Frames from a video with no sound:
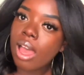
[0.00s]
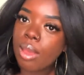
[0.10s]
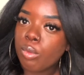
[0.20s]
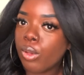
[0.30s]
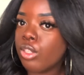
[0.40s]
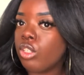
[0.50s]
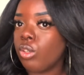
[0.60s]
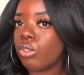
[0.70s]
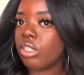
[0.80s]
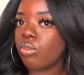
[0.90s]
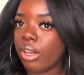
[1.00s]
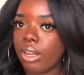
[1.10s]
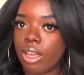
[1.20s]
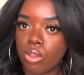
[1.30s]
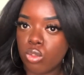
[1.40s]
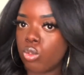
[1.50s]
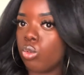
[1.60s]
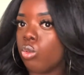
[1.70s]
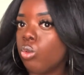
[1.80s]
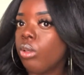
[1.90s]
I'm going to use this right now
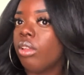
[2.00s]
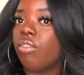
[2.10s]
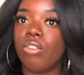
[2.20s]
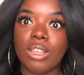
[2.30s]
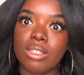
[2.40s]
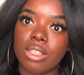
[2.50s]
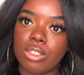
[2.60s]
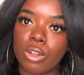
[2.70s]
to fix these